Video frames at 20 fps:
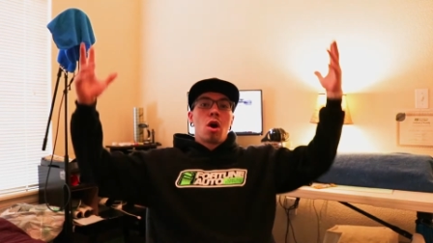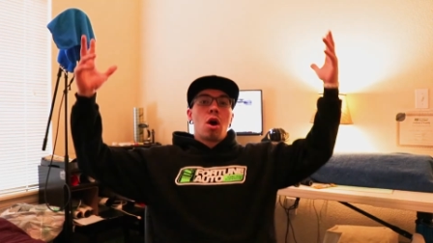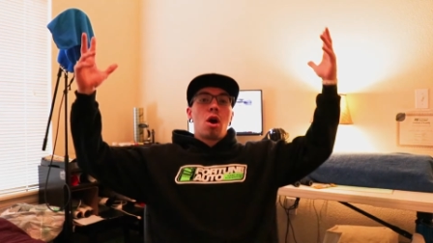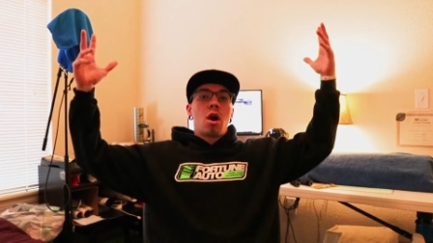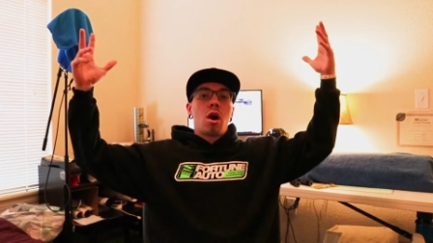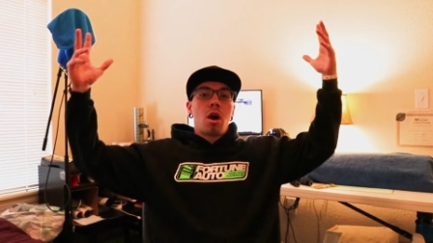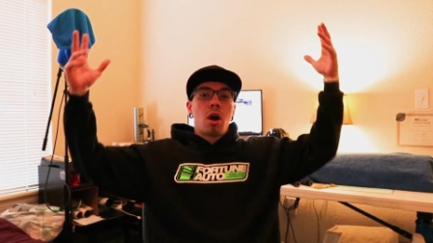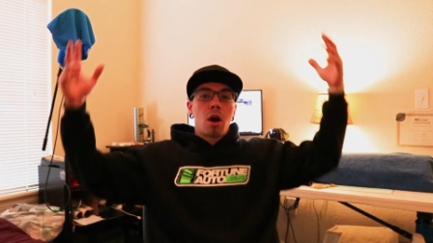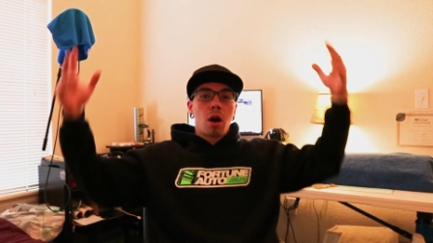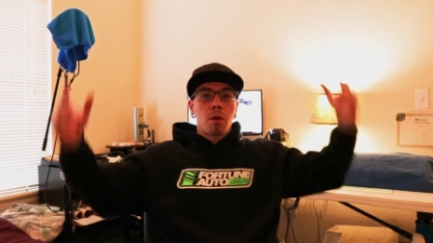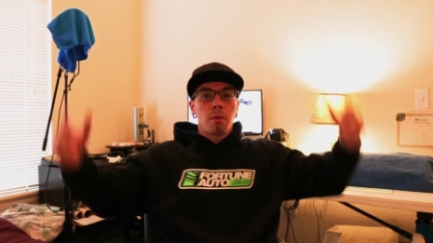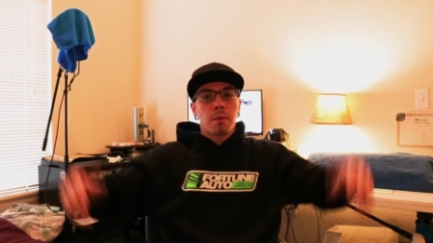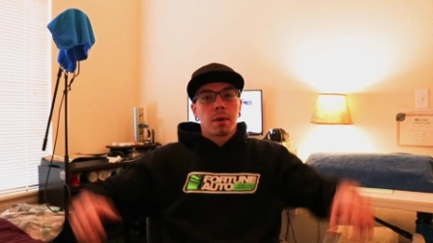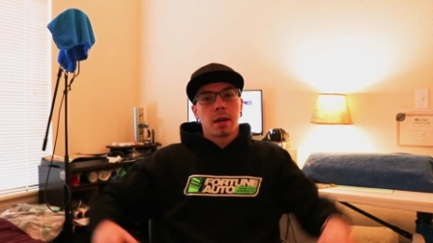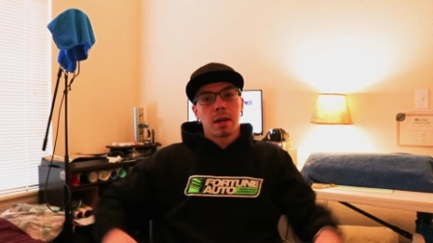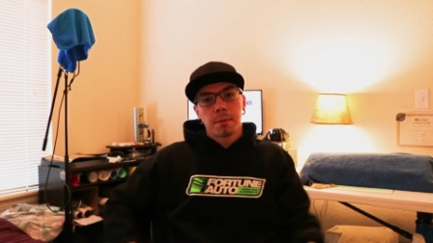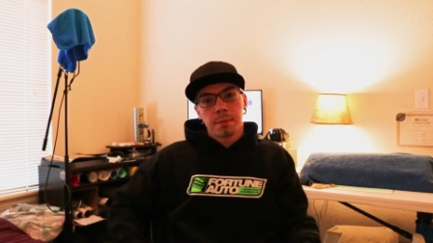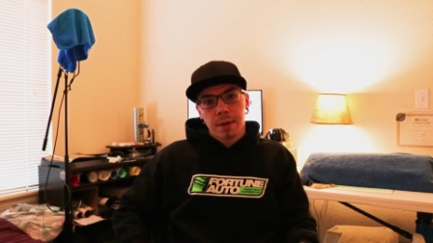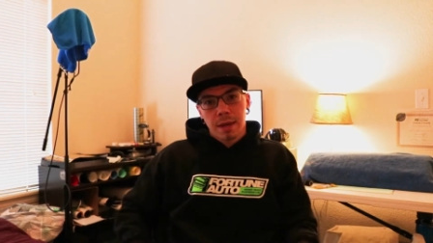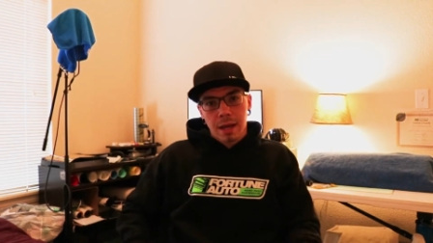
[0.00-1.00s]
Oh, what
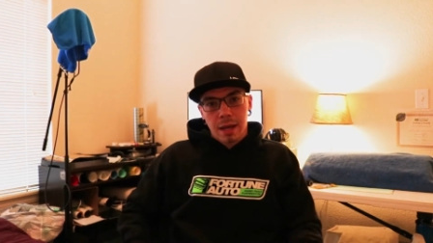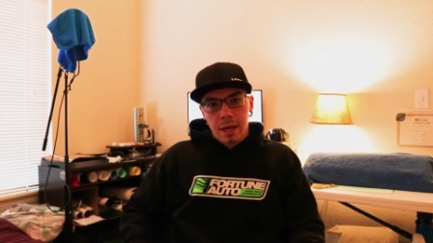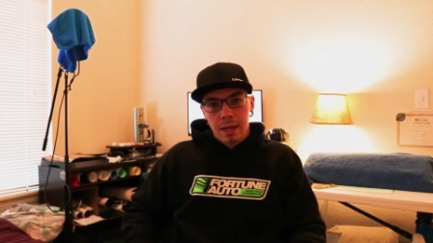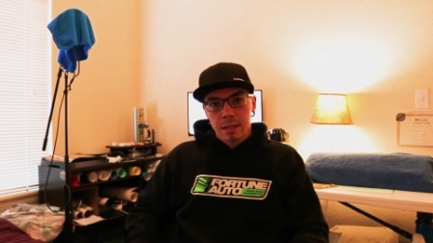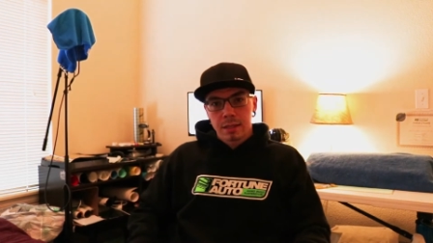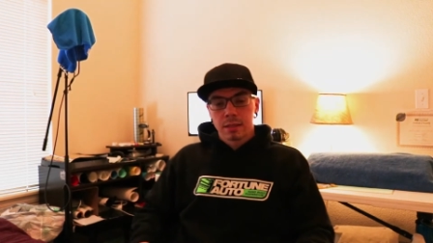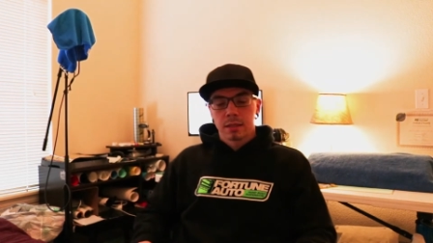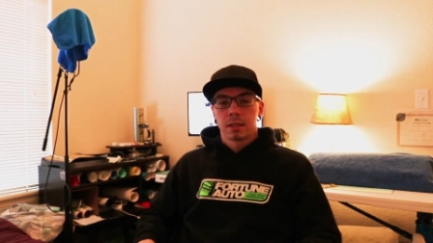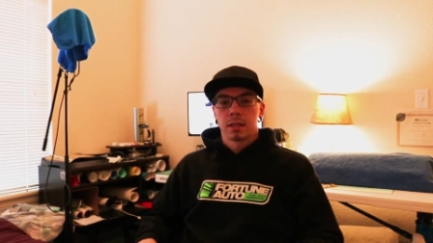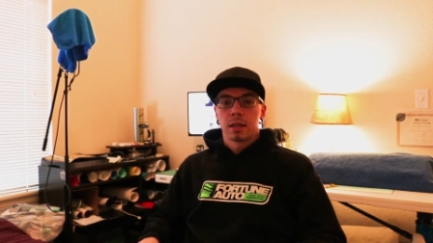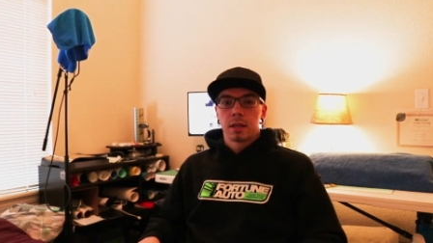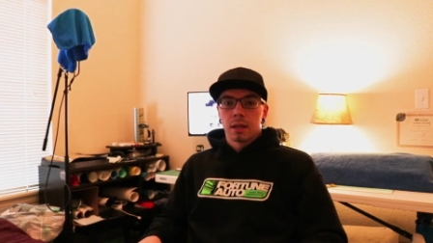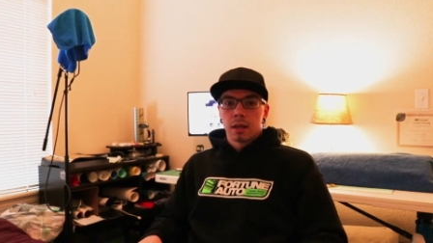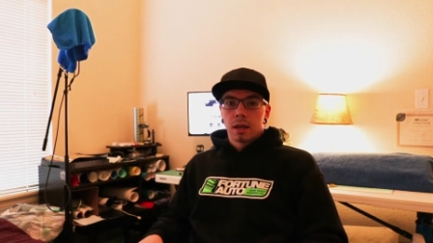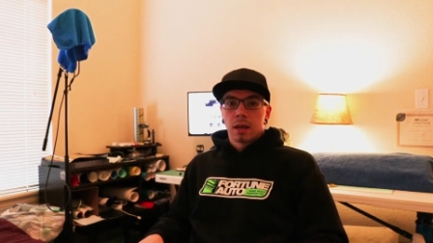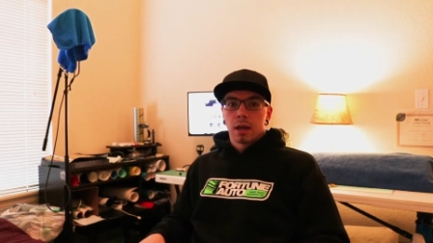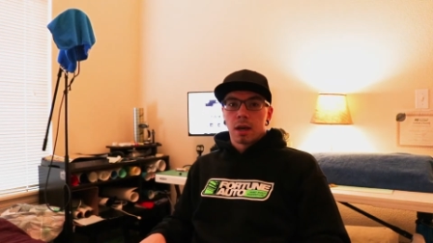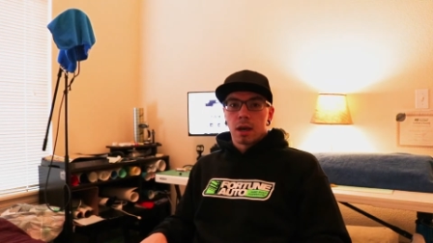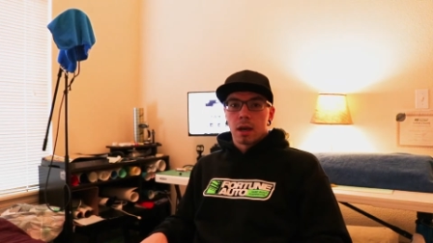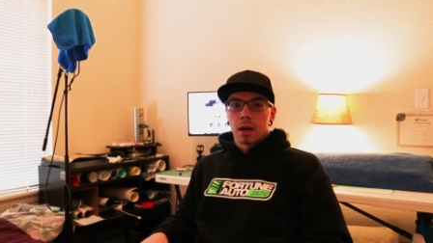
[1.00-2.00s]
up guys?
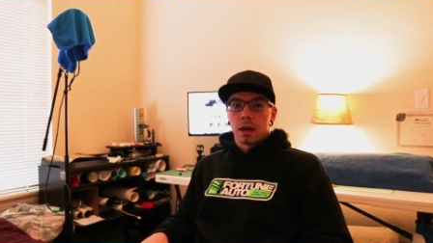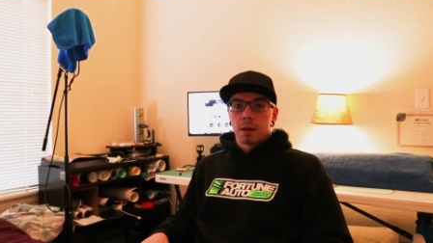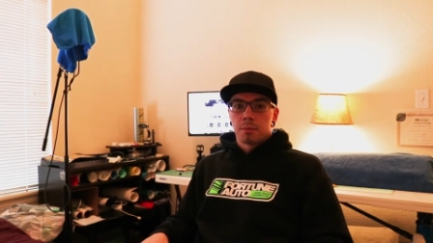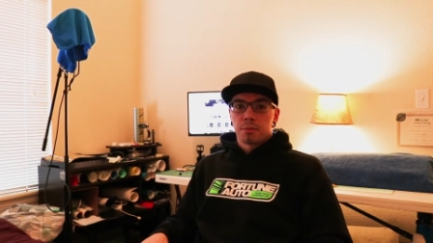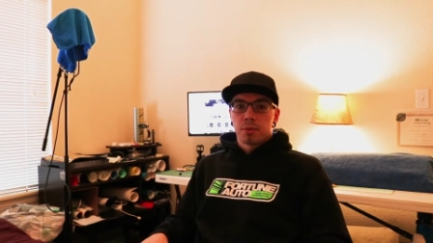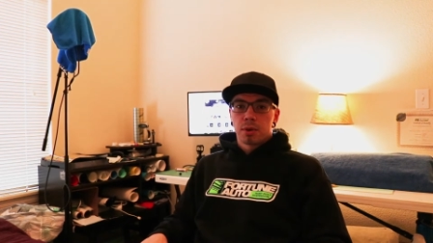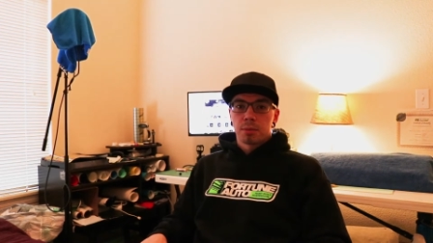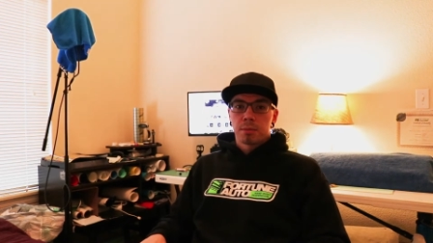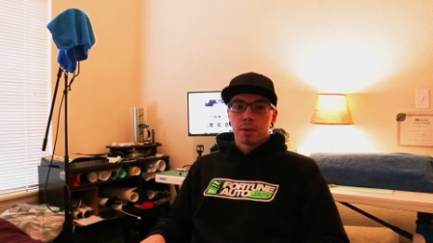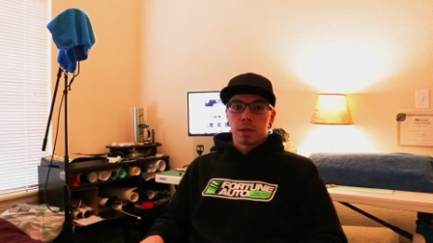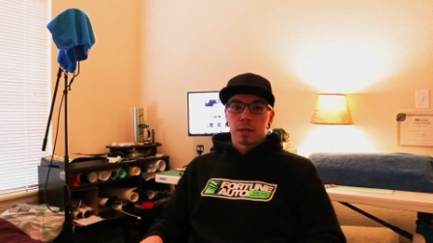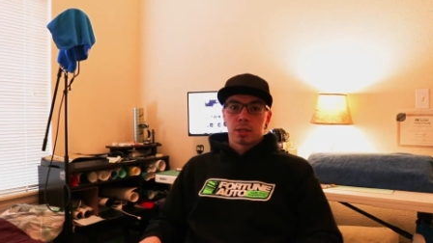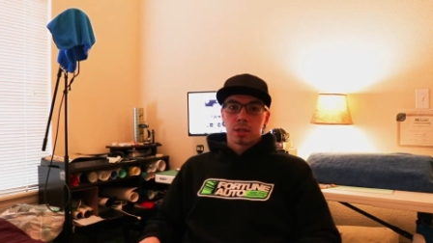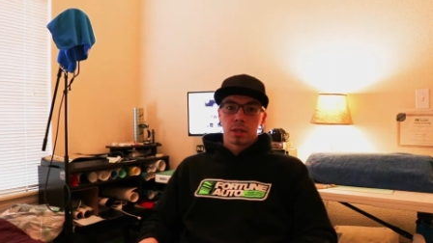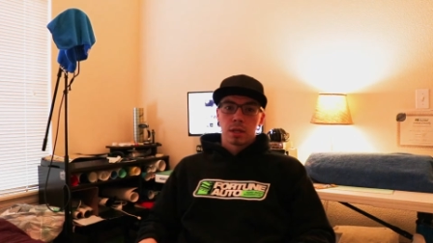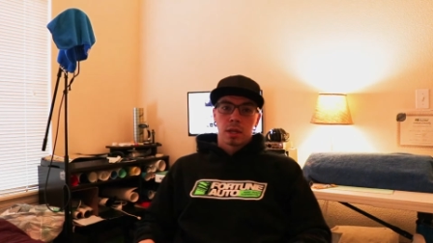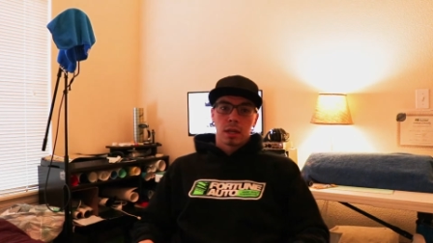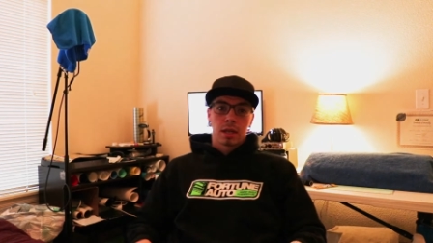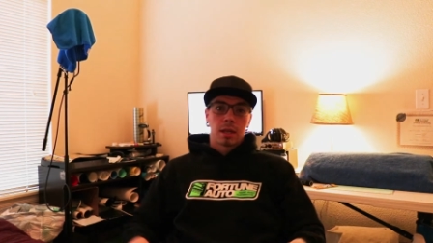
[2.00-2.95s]
Pretty much